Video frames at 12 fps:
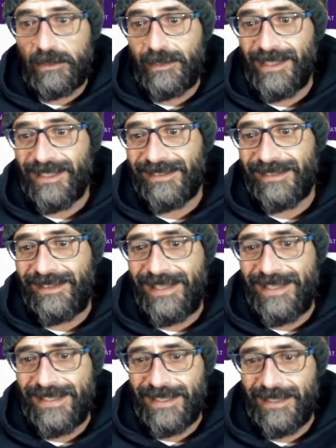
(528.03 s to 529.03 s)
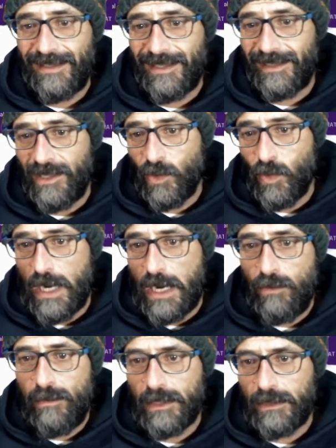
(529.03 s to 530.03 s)
they are decent, nothing
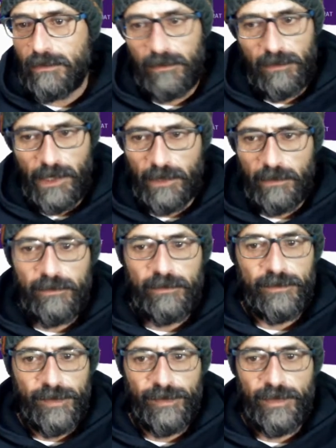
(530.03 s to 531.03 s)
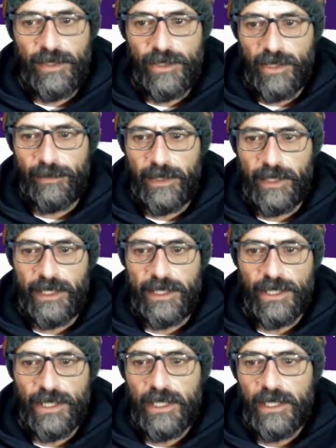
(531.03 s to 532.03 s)
wow, but 15 jumping reach,